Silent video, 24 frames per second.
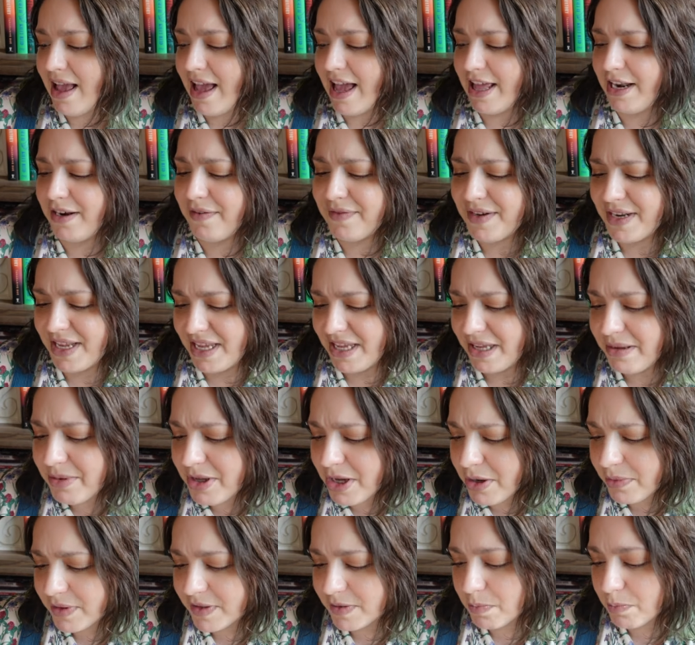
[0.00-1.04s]
and if
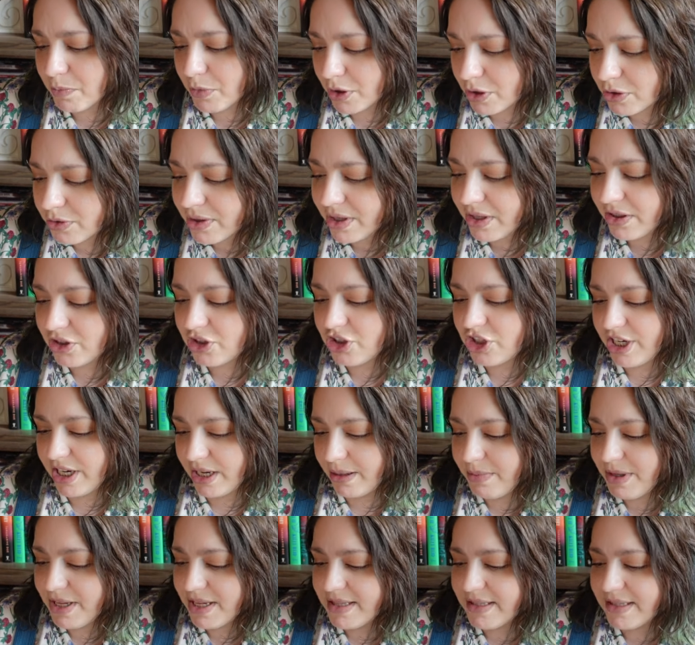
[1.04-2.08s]
Nehemia was murdering the
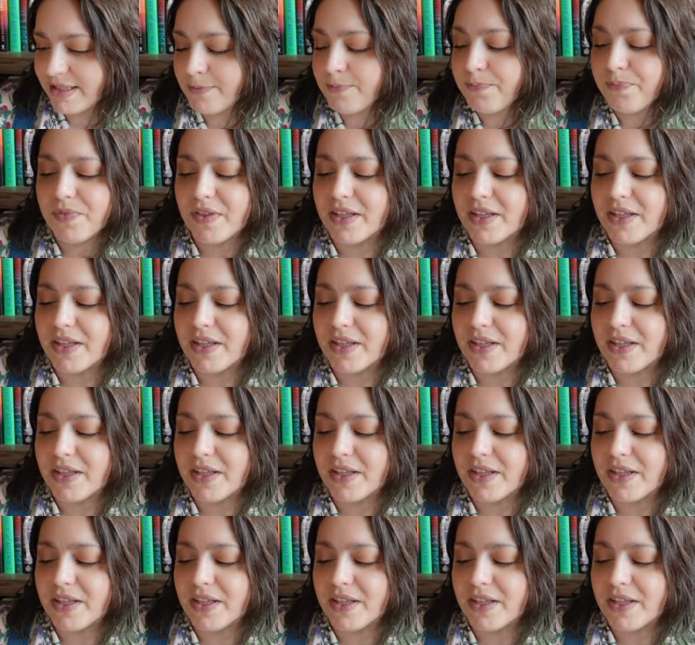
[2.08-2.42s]
champions,